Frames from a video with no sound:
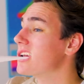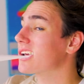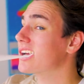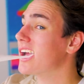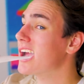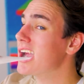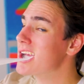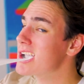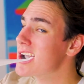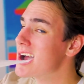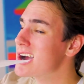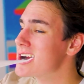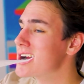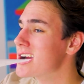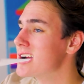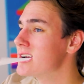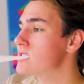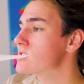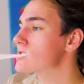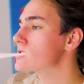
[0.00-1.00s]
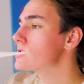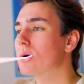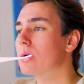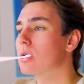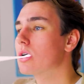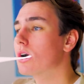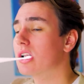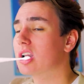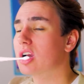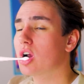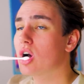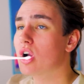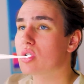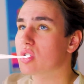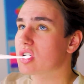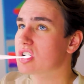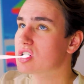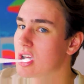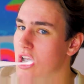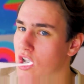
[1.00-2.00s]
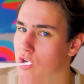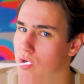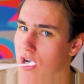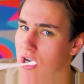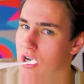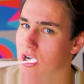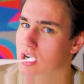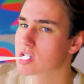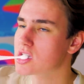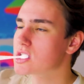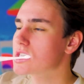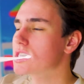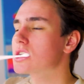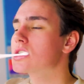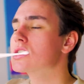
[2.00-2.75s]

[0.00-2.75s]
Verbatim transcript: the canines, and the golden retrievers.